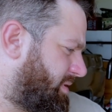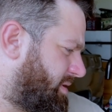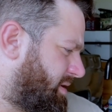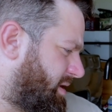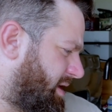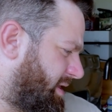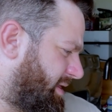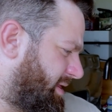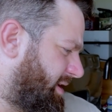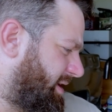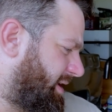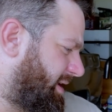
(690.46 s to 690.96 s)
I
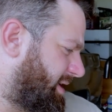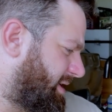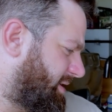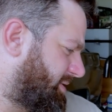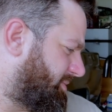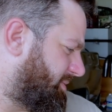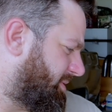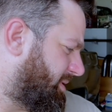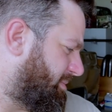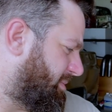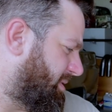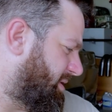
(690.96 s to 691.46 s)
think that's
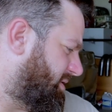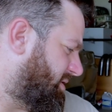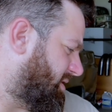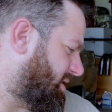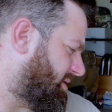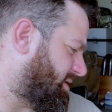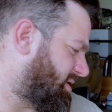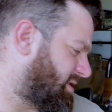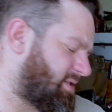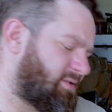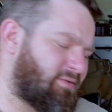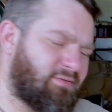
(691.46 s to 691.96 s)
what I'm gonna do.
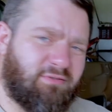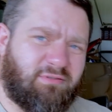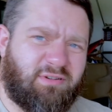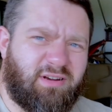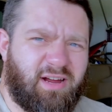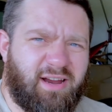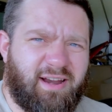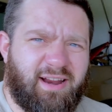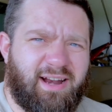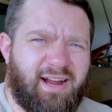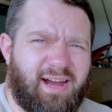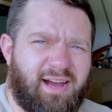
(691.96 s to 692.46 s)
I'm just gonna
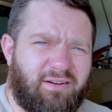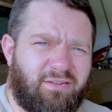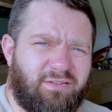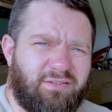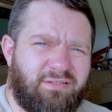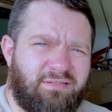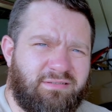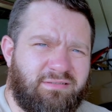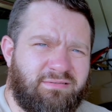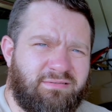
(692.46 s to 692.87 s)
cut it out.